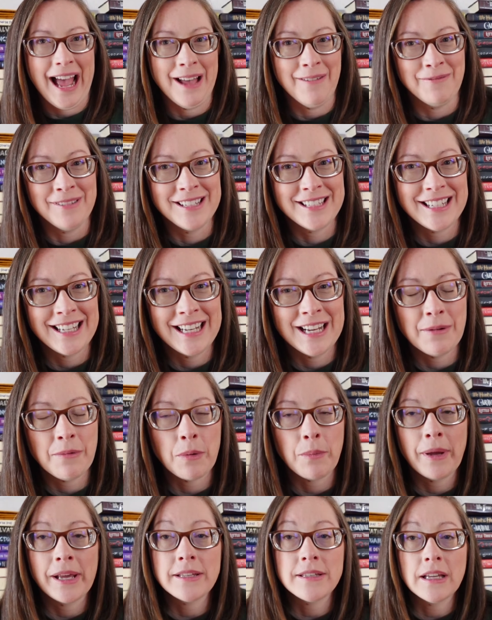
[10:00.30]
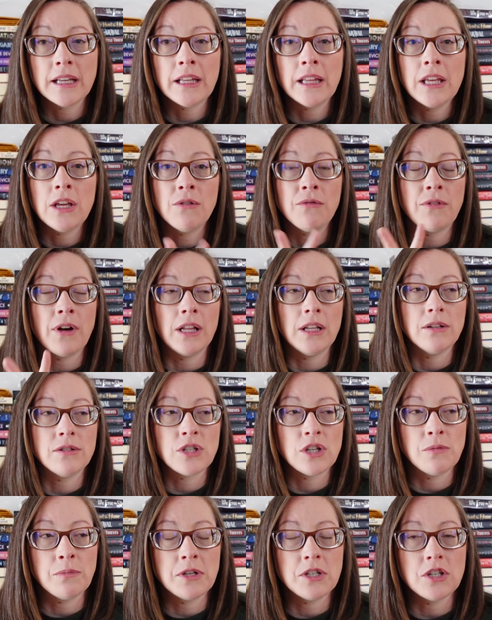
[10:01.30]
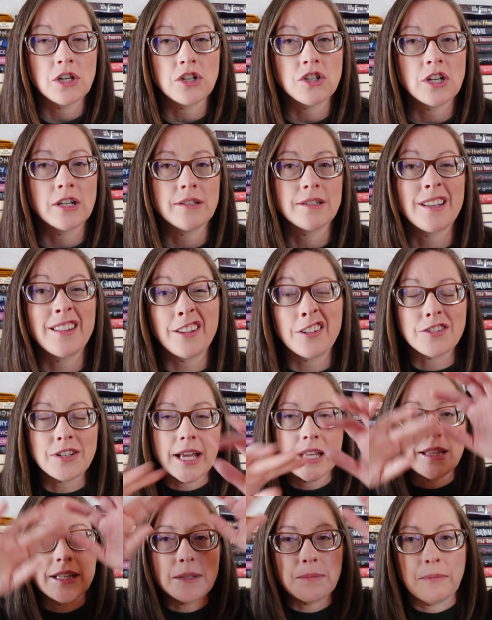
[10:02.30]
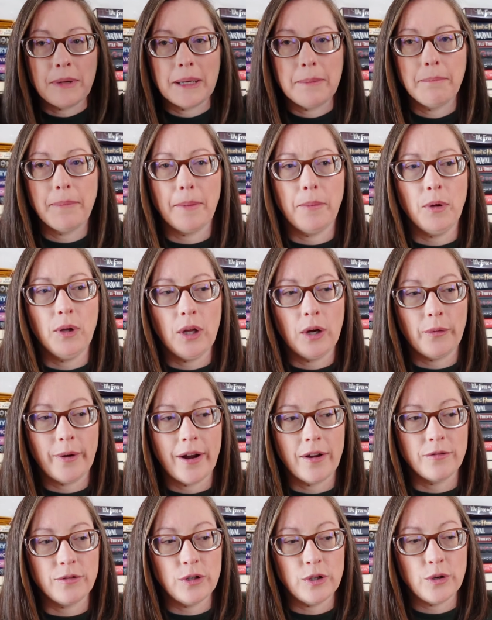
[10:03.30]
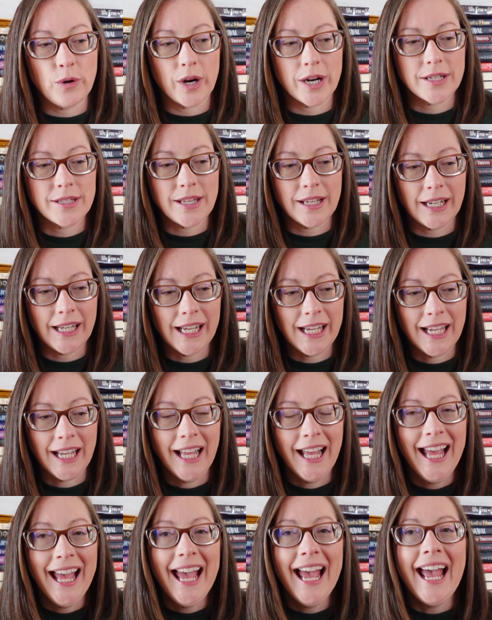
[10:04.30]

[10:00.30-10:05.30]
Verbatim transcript: what happens in it, but basically you follow two magicians and there's like this big bubble around New York City